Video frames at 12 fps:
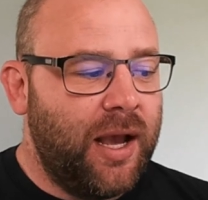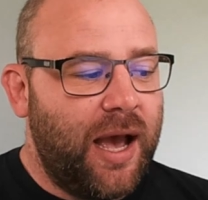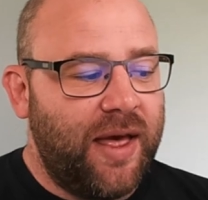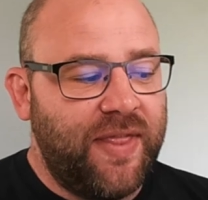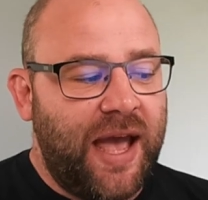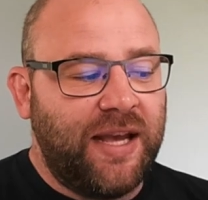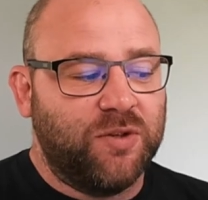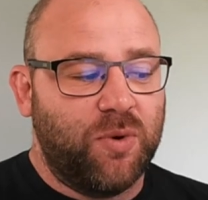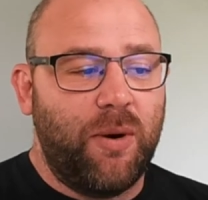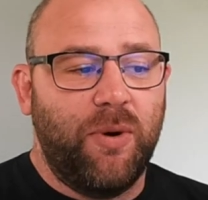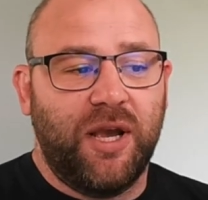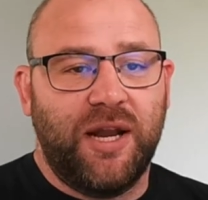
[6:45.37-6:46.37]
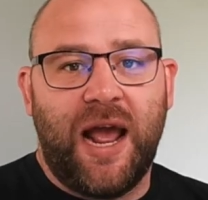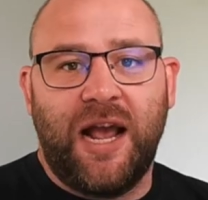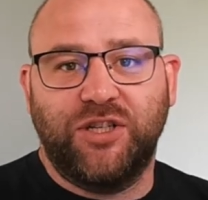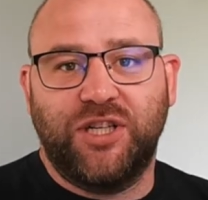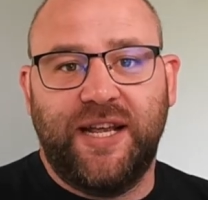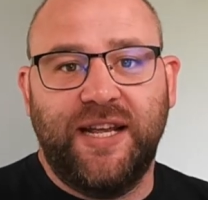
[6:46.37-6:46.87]
and that is where we're going to
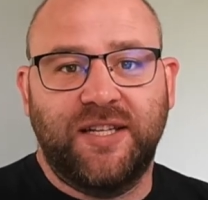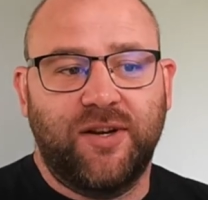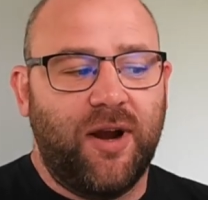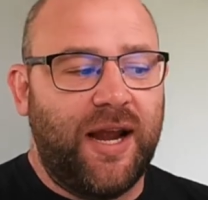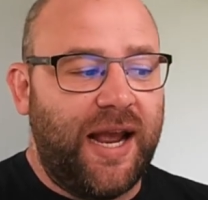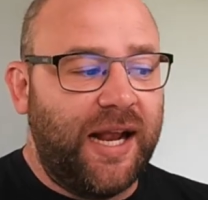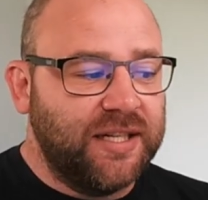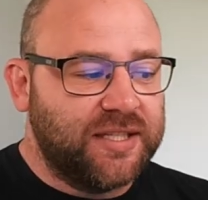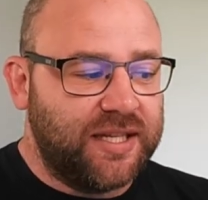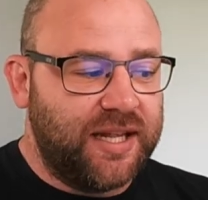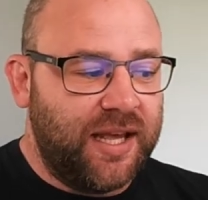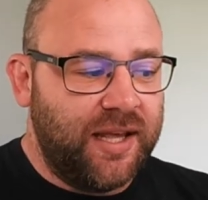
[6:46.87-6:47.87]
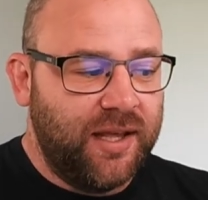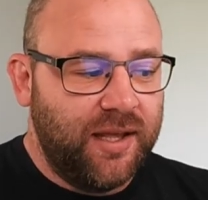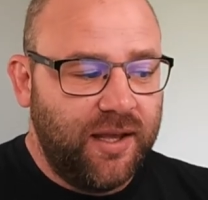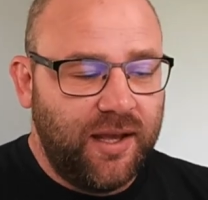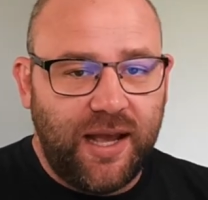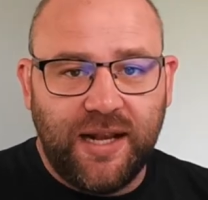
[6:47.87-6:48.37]
actually integrate into
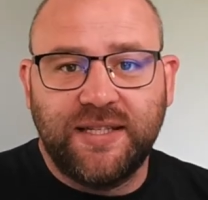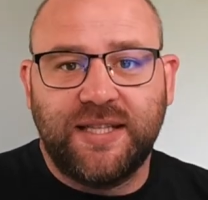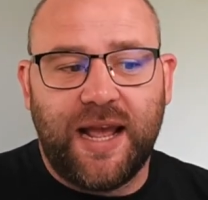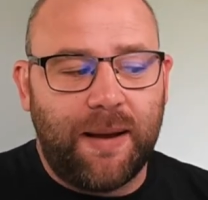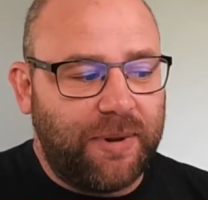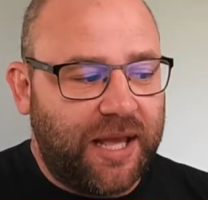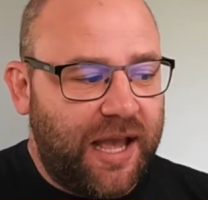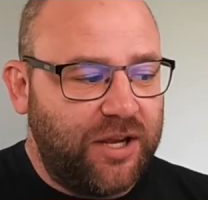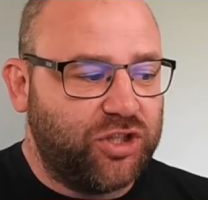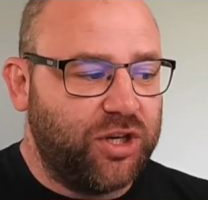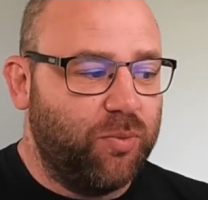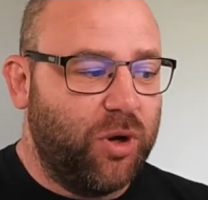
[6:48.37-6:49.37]
the application.